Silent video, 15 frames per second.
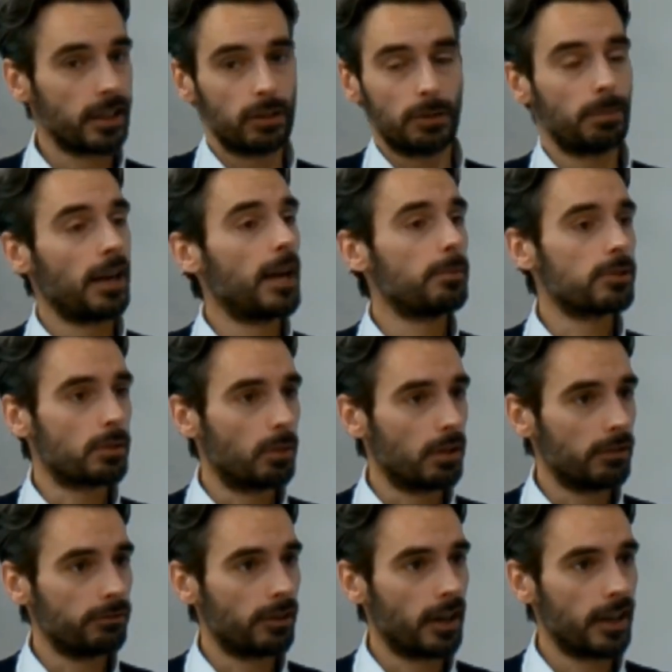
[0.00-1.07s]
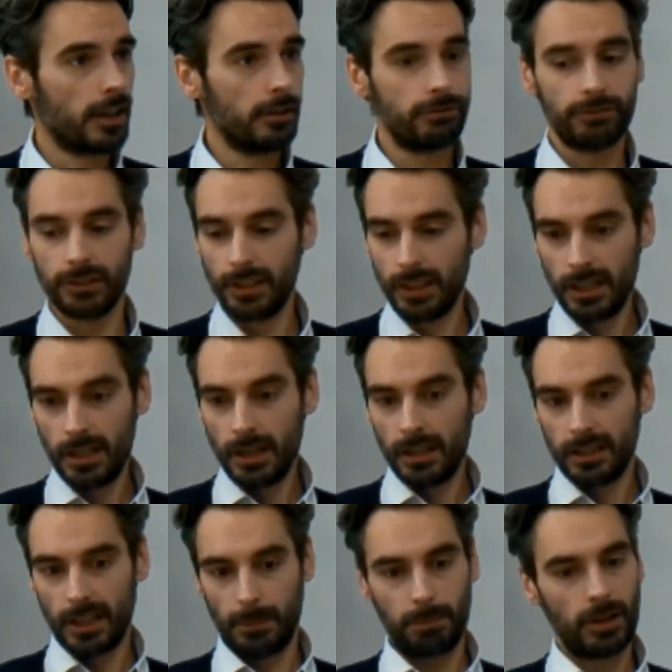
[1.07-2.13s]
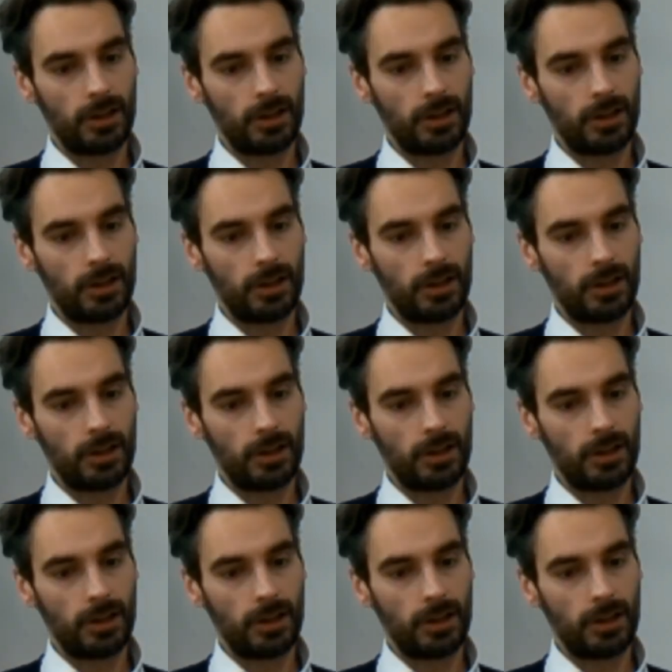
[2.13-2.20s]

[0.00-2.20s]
they could perhaps qualify if that